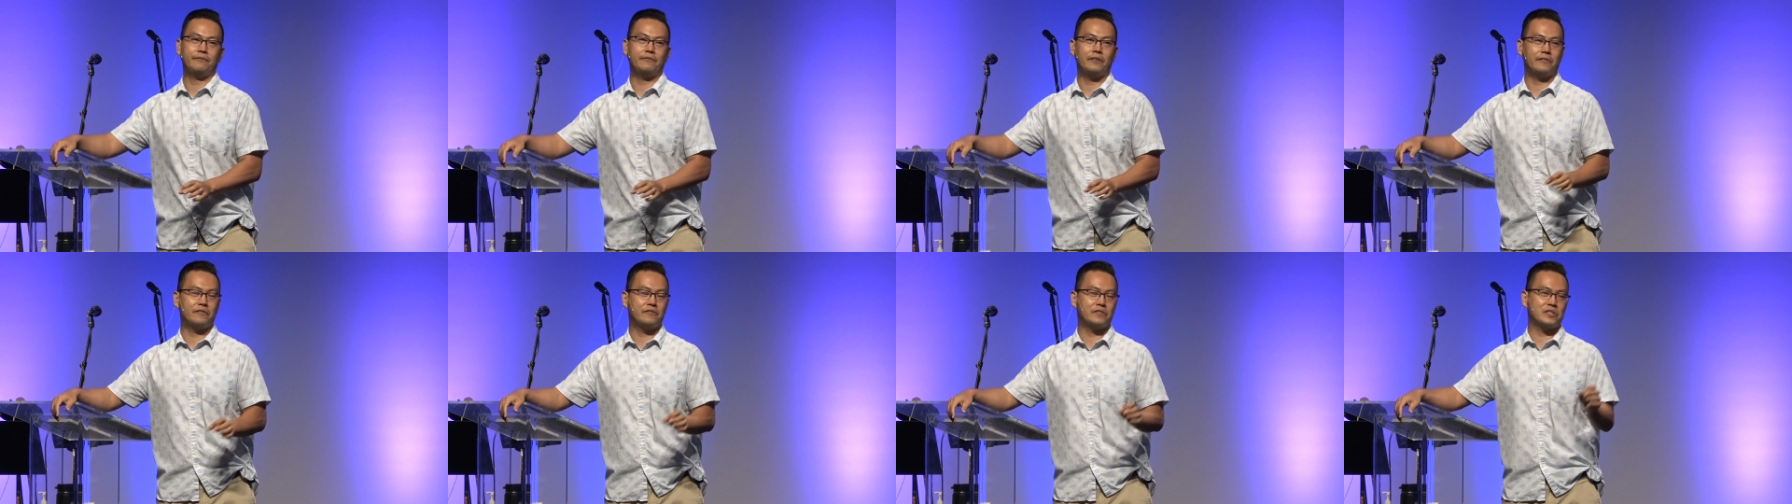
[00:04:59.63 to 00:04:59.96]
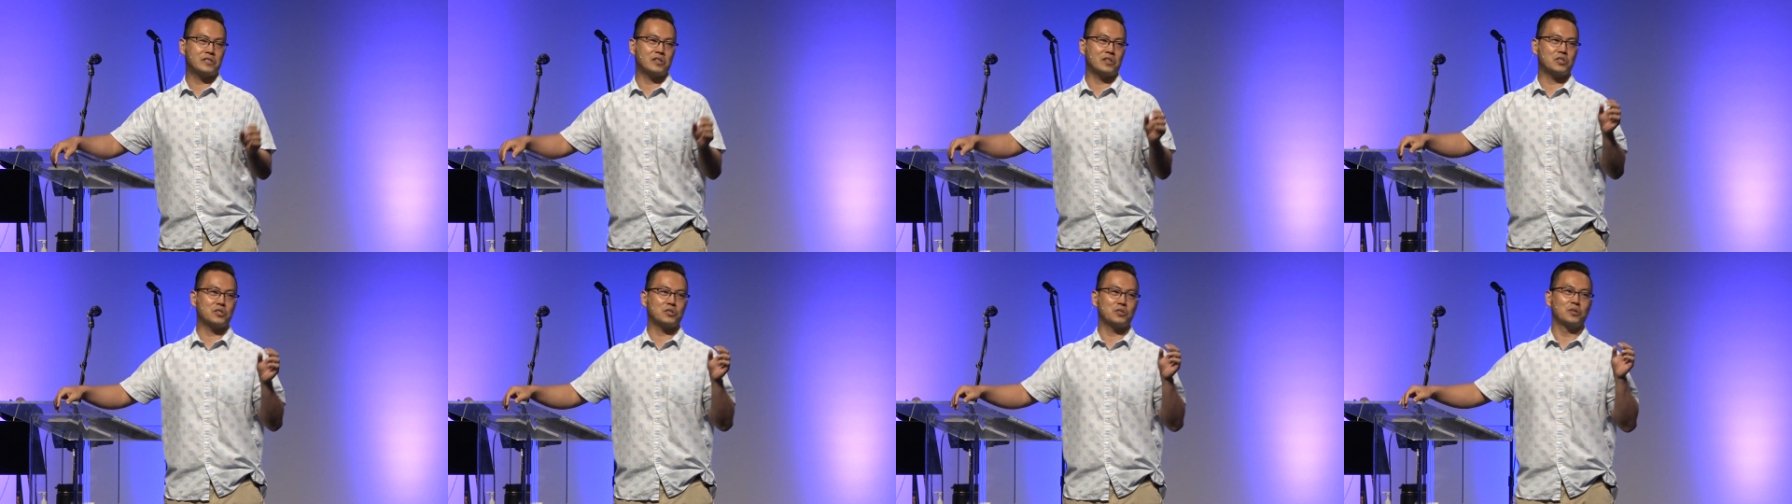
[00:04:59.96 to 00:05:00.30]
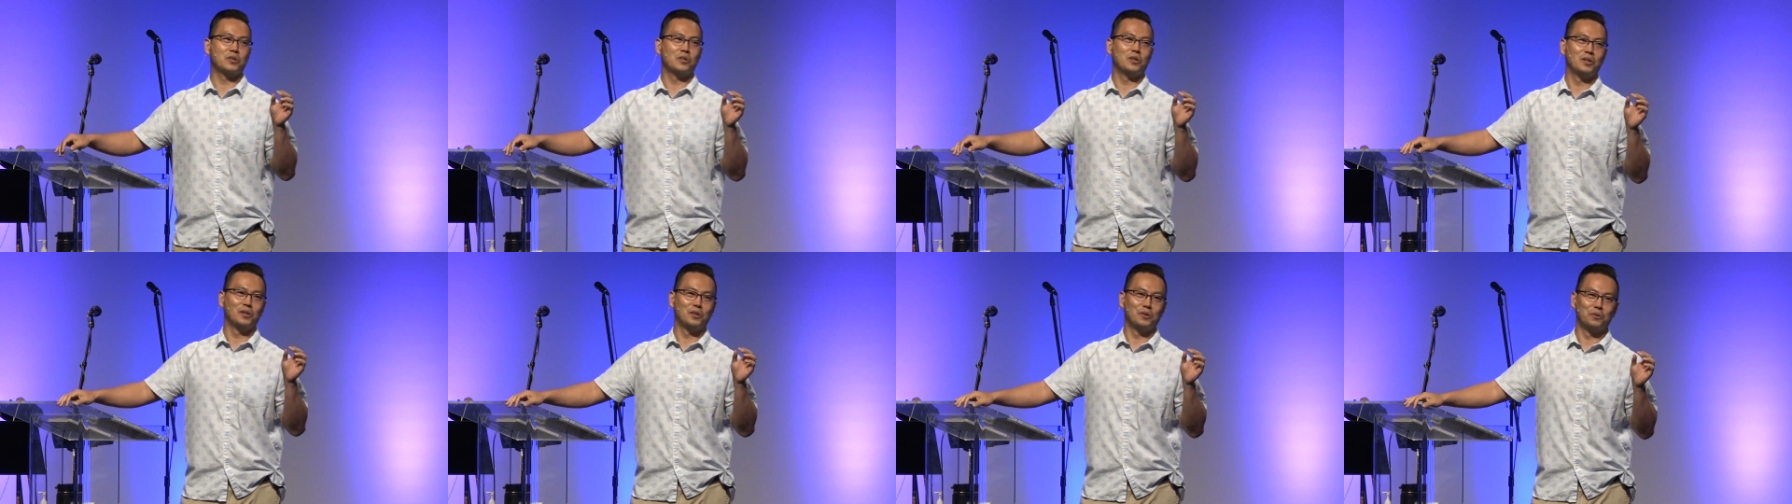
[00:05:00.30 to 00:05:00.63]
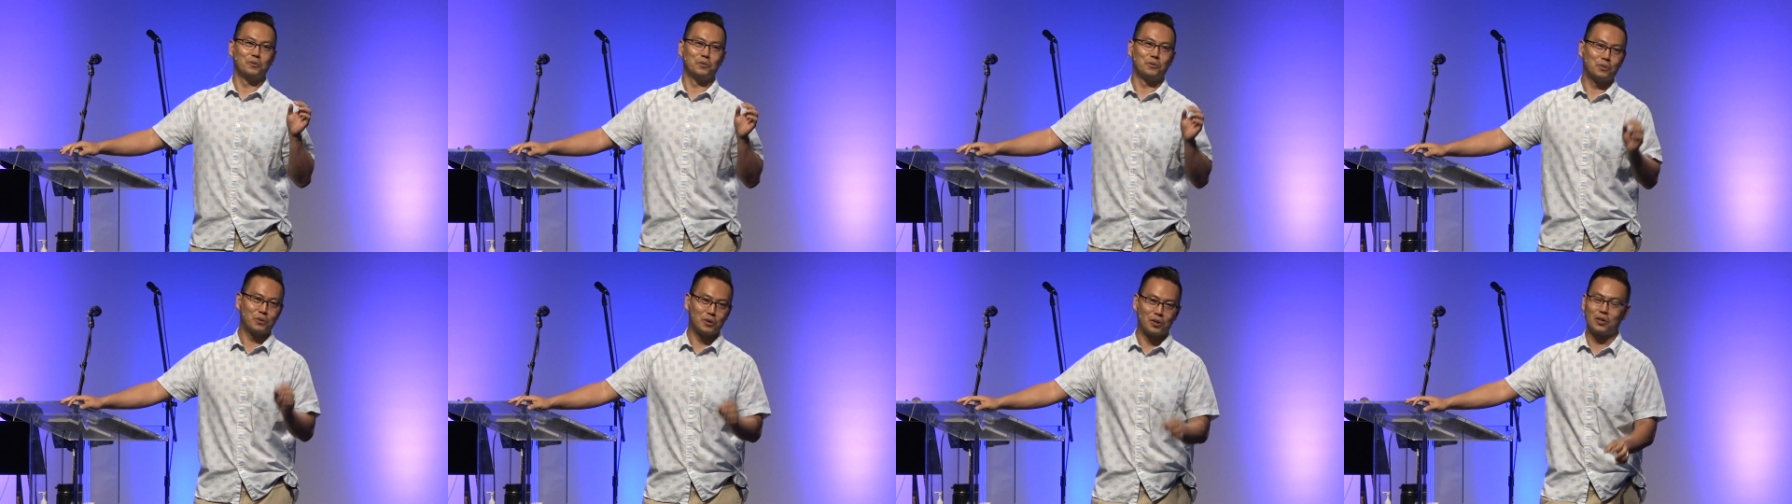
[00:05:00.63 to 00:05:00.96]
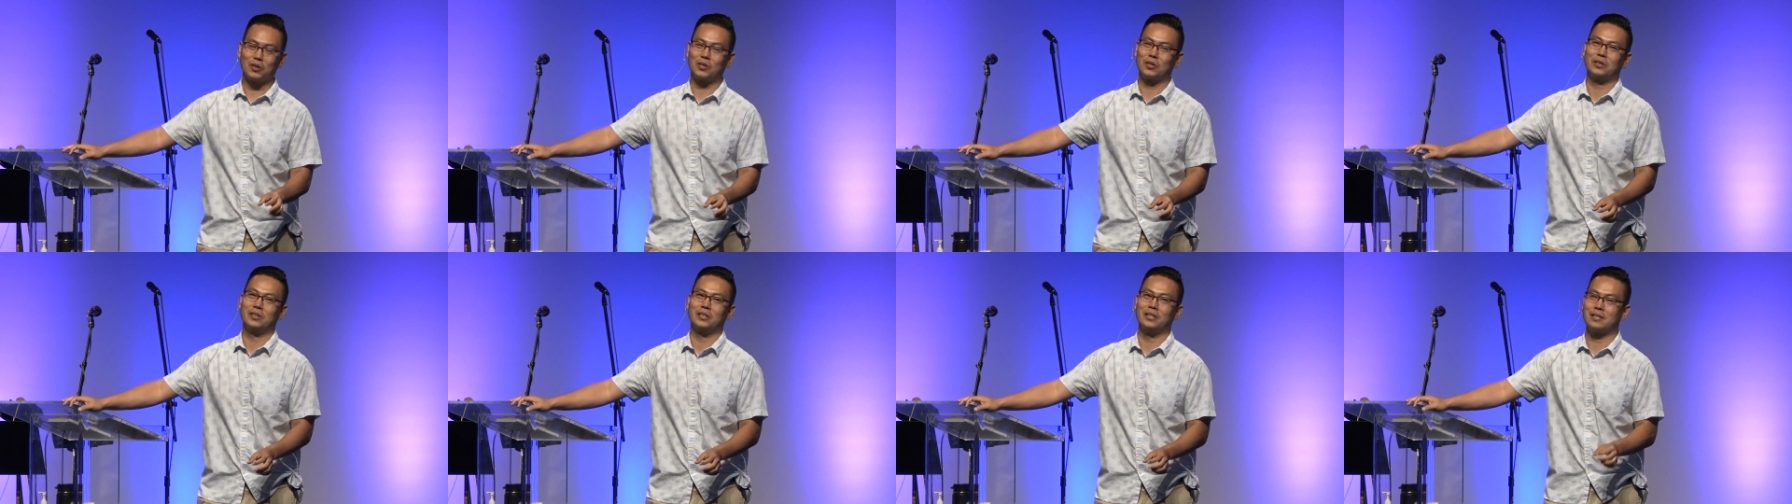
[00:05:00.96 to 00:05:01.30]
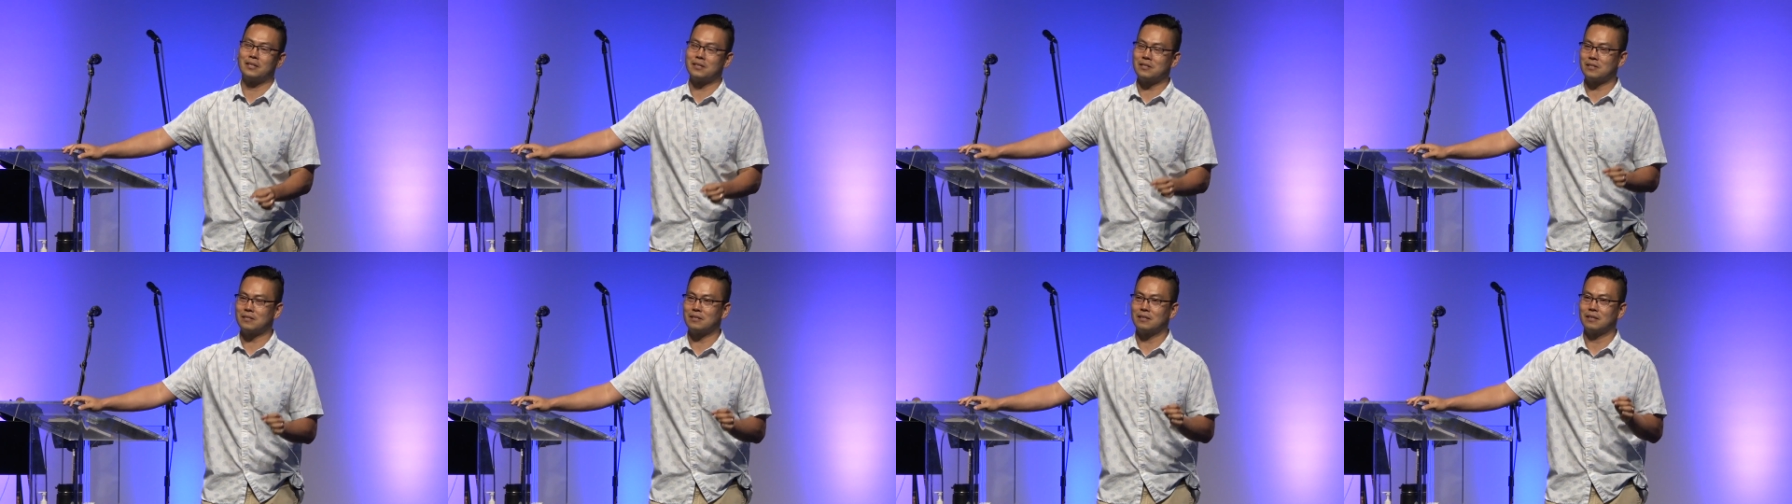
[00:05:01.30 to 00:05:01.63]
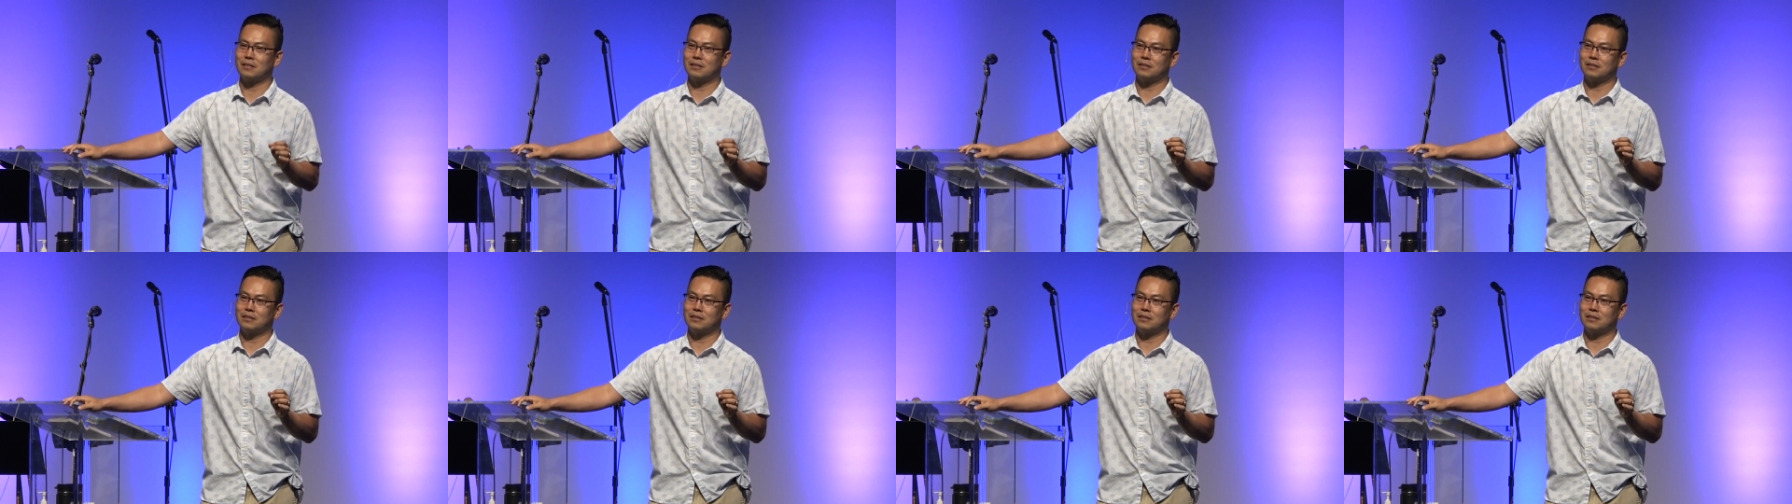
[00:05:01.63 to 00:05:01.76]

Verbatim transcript: of such worthless,